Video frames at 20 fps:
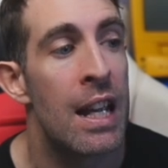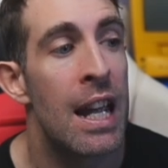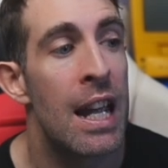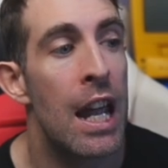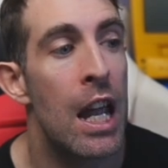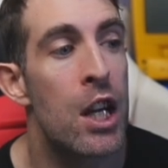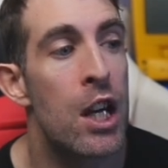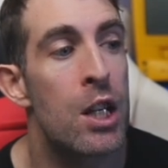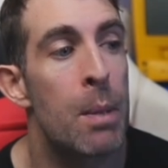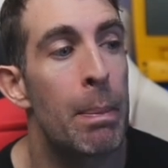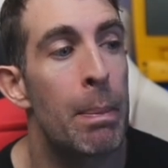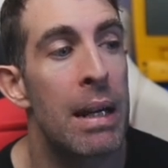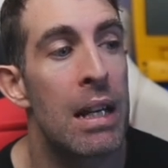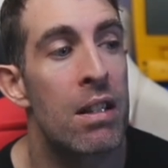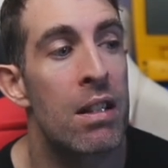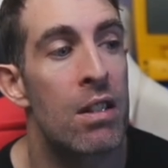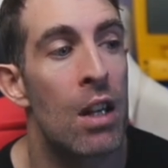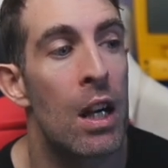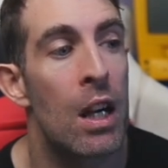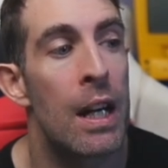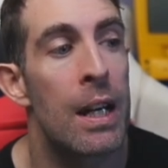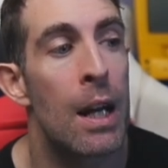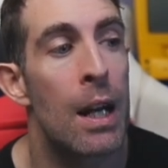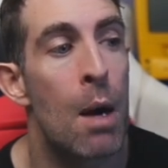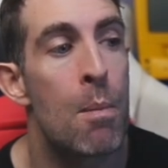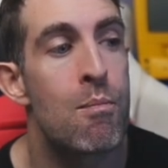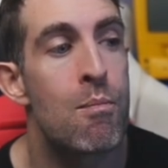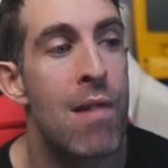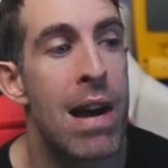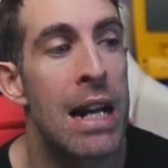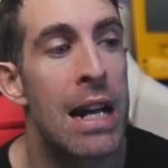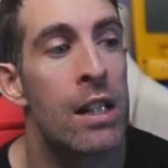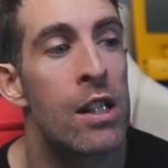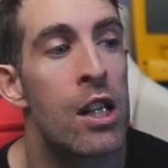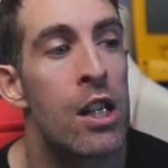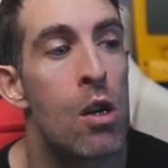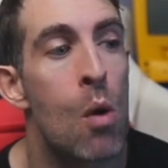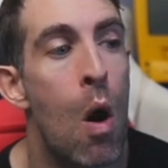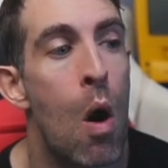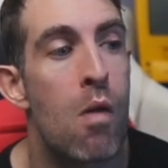it should be assigned a brand
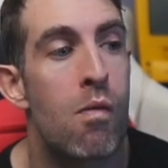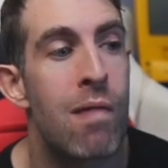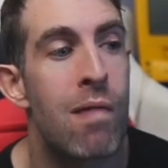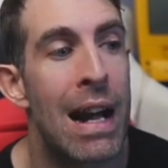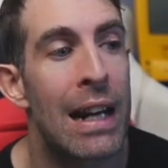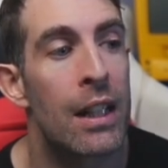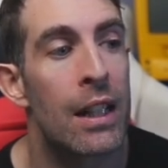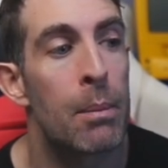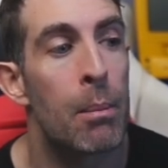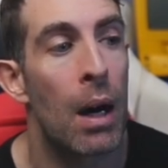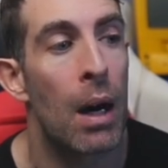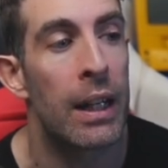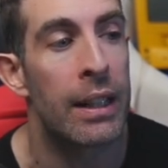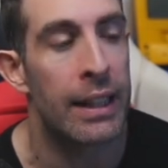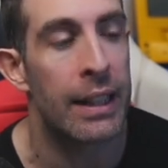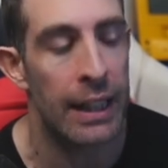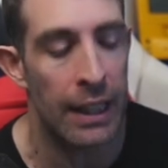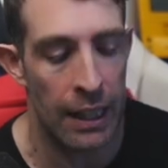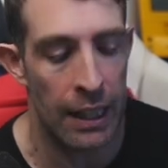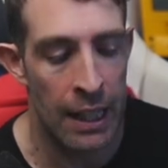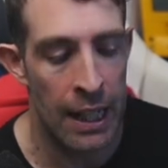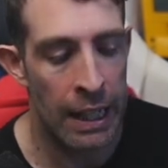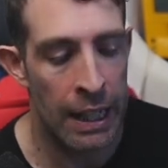new random ID.